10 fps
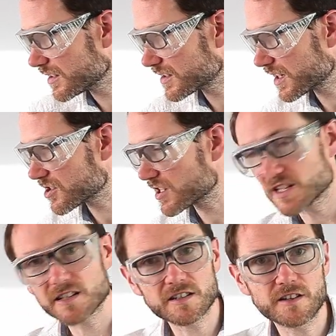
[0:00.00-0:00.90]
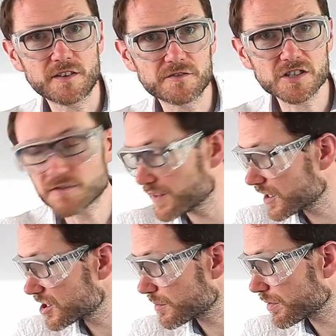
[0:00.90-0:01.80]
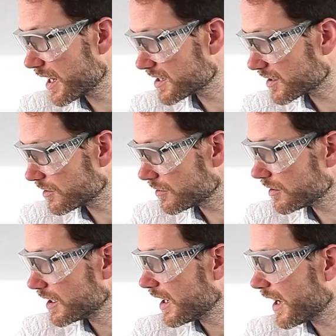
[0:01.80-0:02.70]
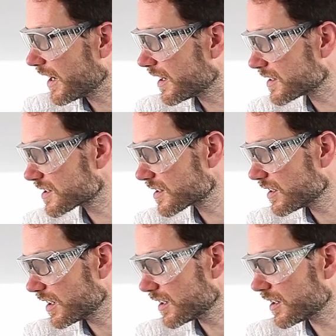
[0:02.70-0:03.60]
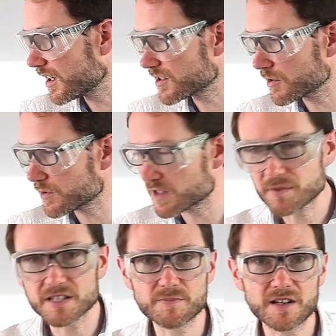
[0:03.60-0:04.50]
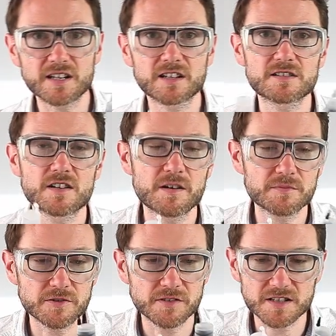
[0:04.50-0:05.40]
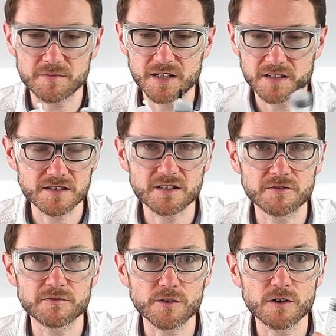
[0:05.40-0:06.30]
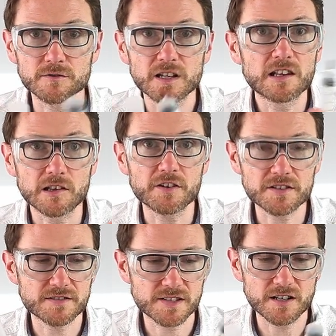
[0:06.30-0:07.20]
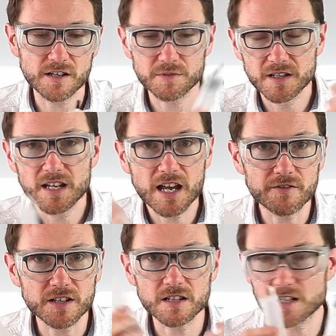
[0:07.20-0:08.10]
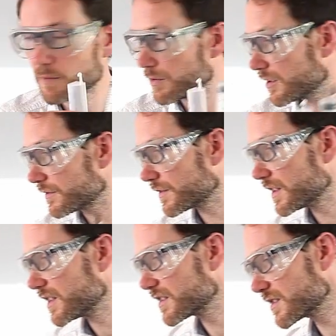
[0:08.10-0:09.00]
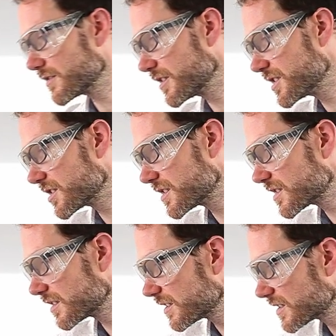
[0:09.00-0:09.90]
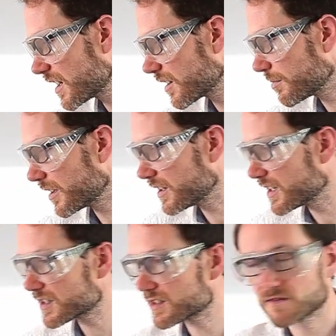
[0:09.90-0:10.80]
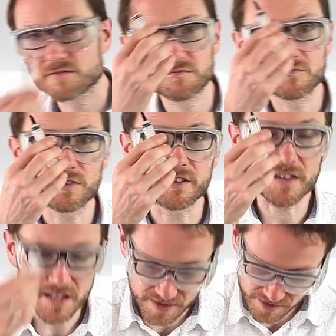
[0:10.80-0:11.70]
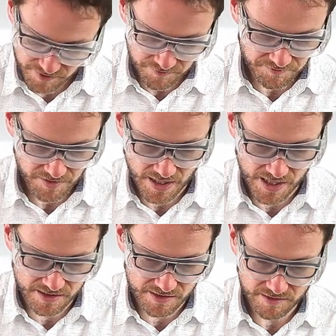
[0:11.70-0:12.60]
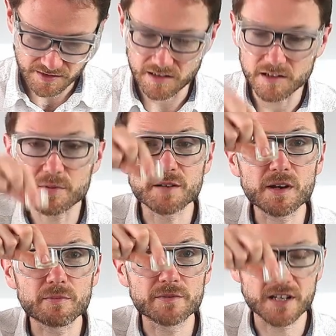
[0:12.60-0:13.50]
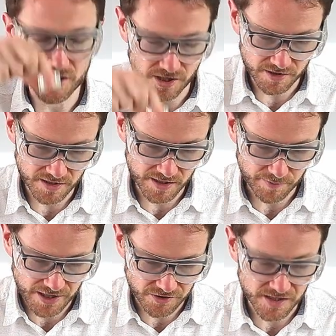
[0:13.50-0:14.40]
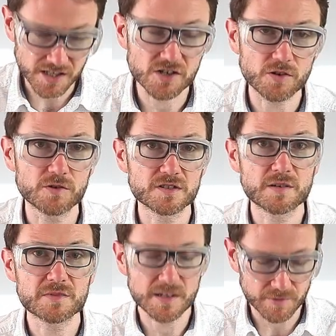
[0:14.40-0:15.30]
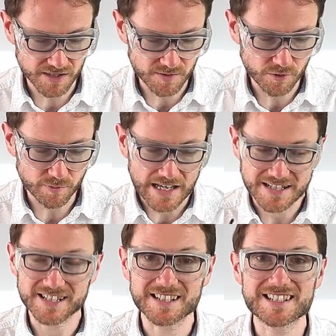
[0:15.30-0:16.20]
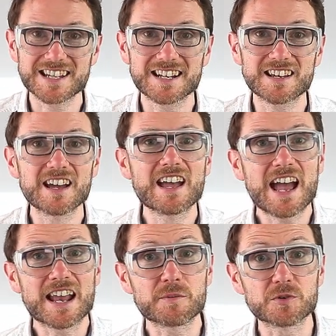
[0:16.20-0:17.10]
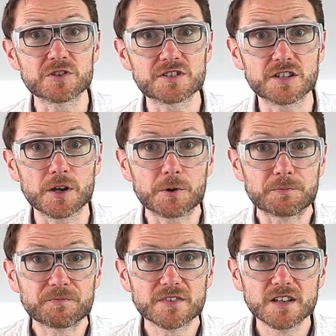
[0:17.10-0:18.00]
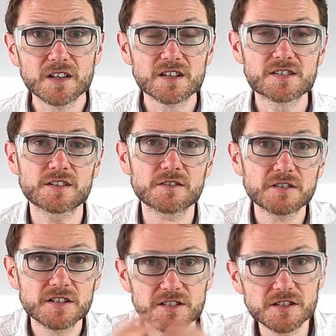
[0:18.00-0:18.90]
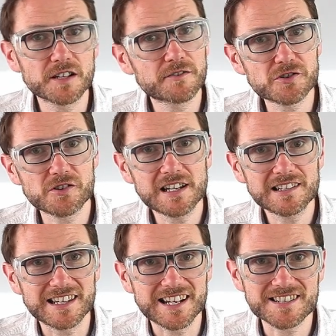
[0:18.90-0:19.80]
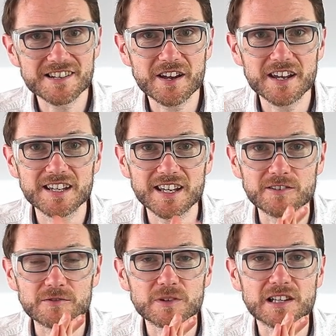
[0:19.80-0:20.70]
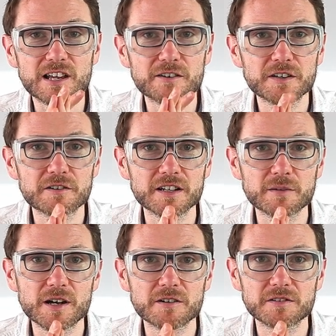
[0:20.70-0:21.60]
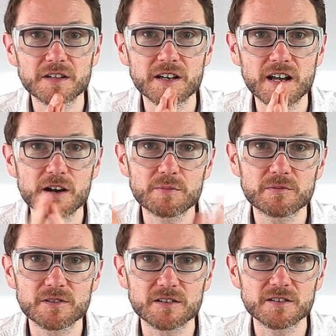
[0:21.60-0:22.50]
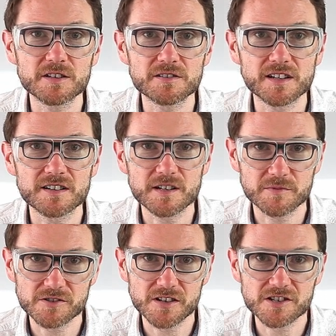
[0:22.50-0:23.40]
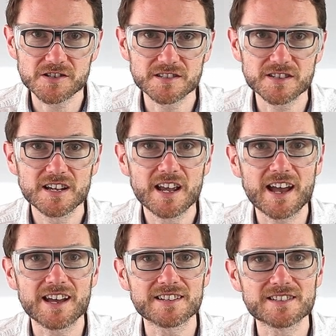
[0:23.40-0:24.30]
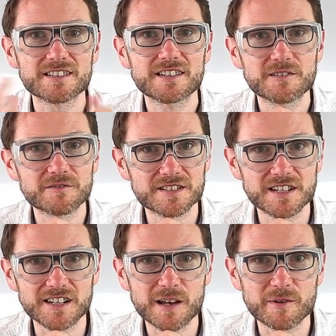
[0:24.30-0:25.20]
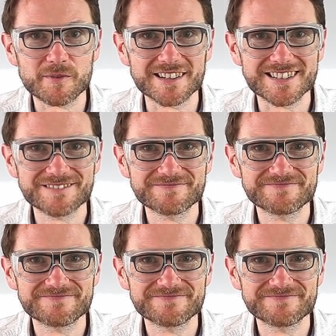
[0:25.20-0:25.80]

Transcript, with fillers: essentially, if I've just finished a practical and uh, I don't want to be spending time doing something that's going to involve lots of setup, having a couple of syringes set up like this, one of these, and a little bit of bubble mixture in a petri dish or some similar small plastic container, and I'm good to go. So do give it a try. Let us know how you get on. We love hearing about uh, how people are using our demonstrations and see you in a couple of months.